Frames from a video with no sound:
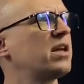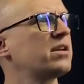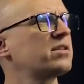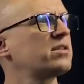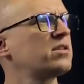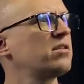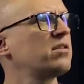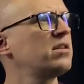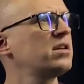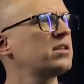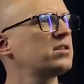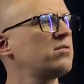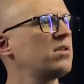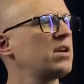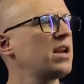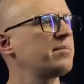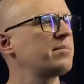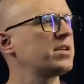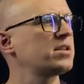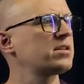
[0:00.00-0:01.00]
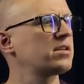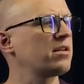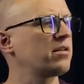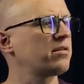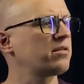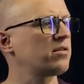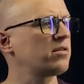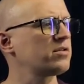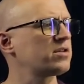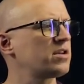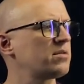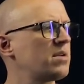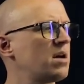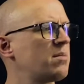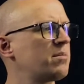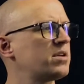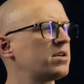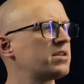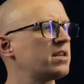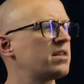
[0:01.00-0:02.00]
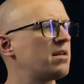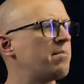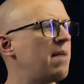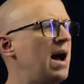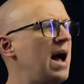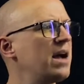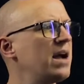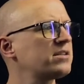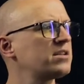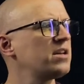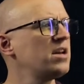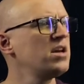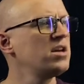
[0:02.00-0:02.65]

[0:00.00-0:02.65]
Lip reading: So this one, I'm just going to throw some numbers in the box.